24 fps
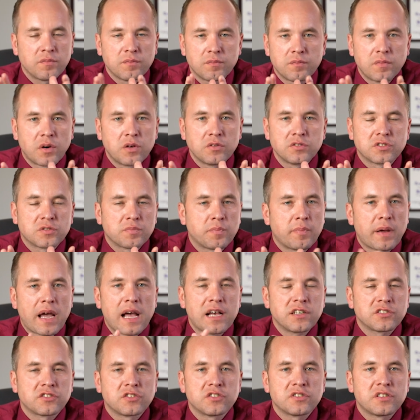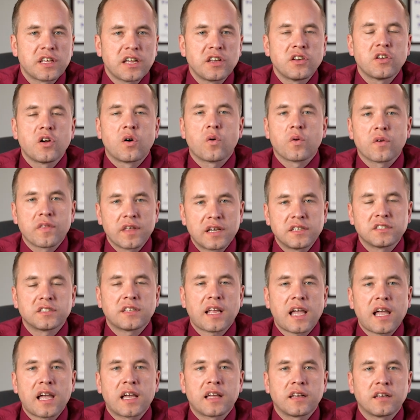Most pastors, they know where they
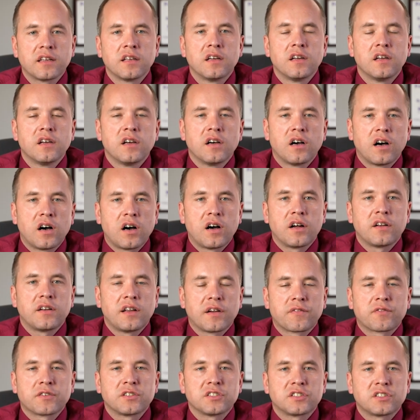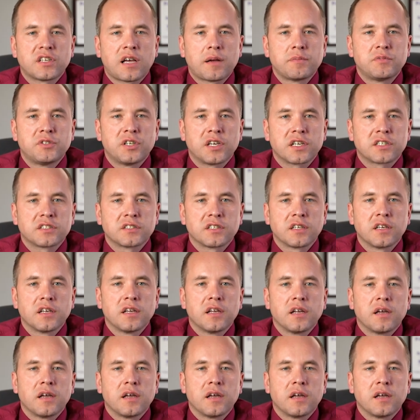stand on different subjects.